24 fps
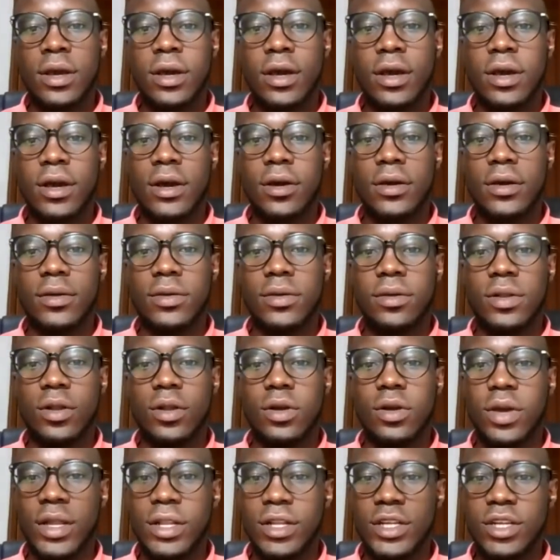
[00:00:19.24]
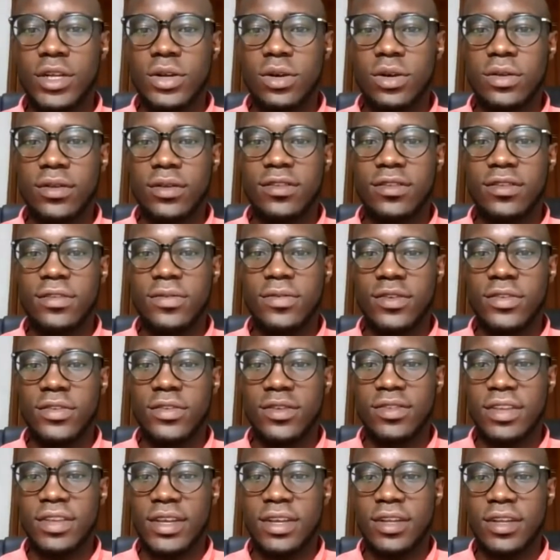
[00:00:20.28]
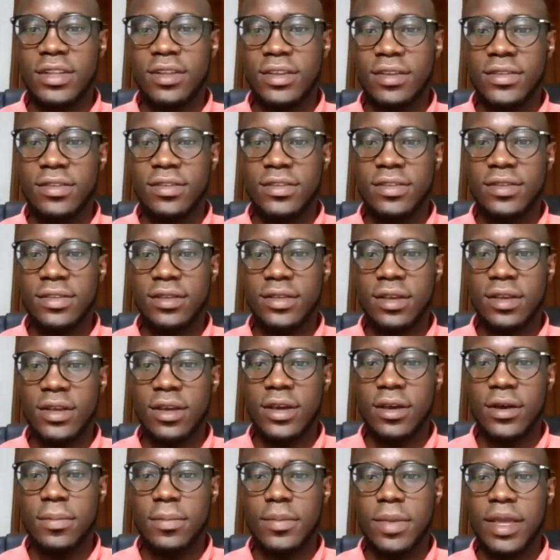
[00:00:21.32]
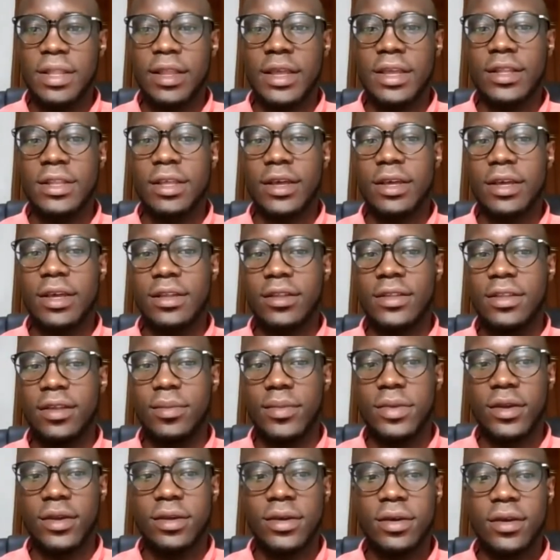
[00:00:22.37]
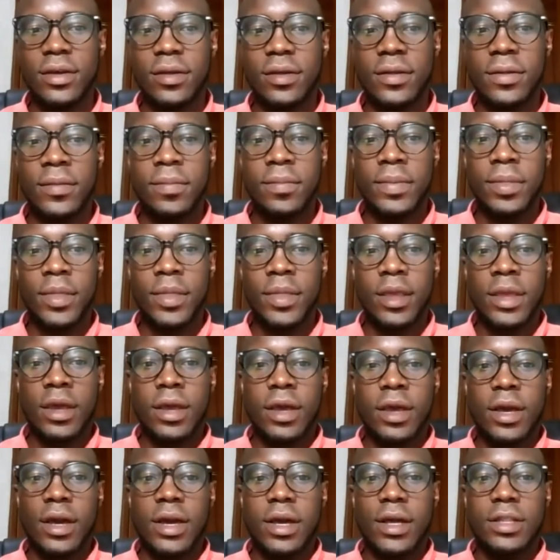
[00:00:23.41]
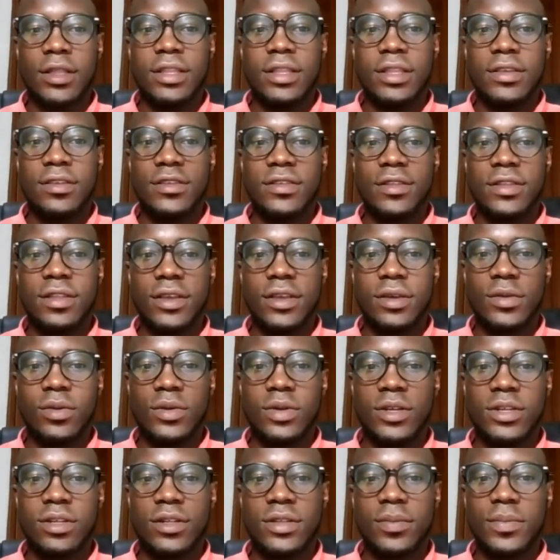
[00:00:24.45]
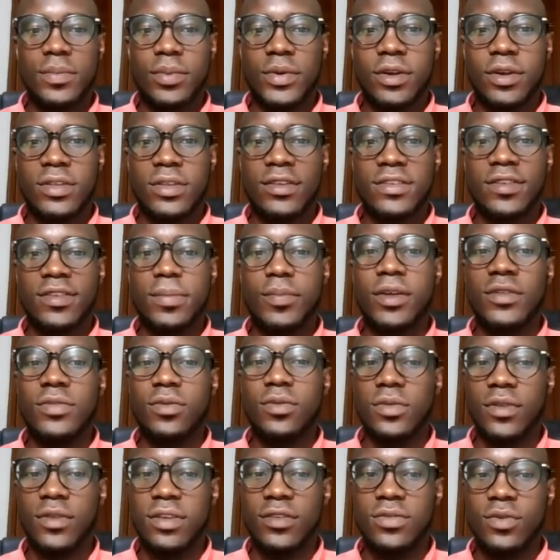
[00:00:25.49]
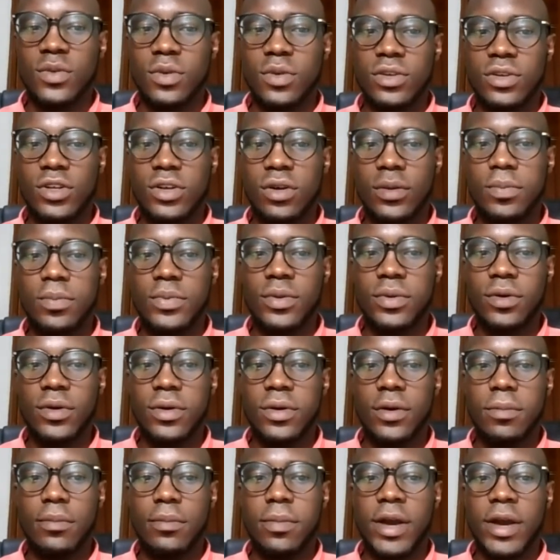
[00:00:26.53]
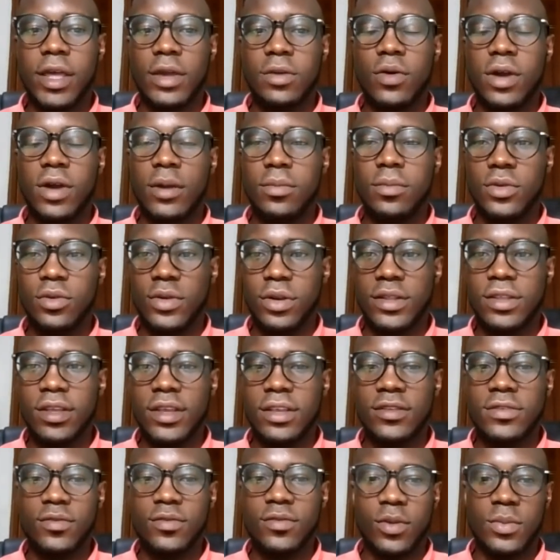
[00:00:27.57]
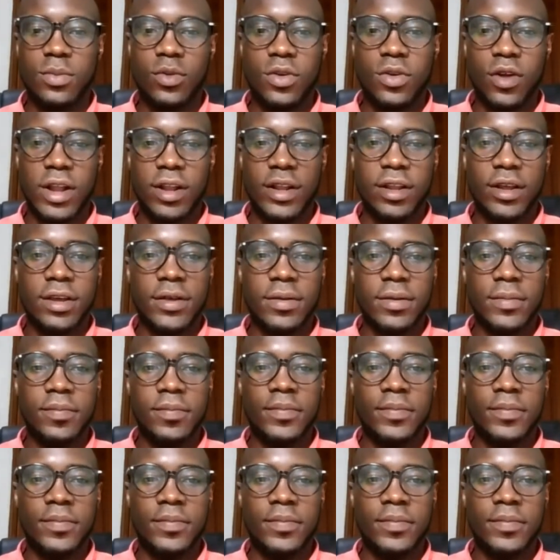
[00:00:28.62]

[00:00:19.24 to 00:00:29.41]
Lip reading: local NGOs, civil societies, media and academia. Distinguished participant to this workshop, my warm greetings from Rwanda.